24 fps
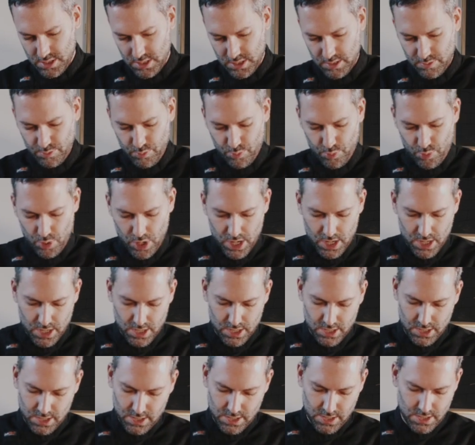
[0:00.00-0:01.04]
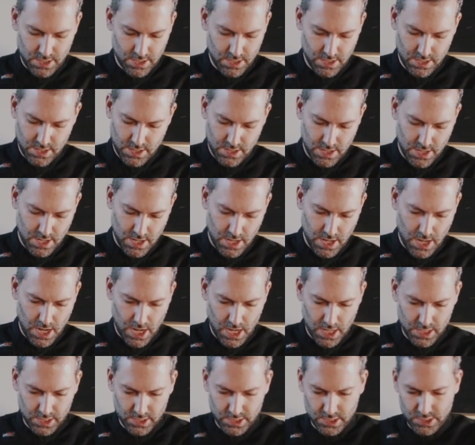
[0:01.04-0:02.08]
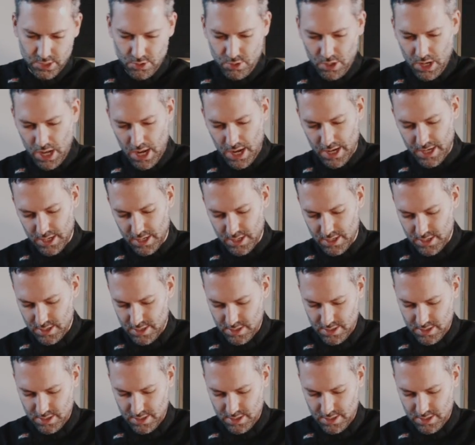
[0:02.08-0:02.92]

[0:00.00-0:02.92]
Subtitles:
spread it as you like.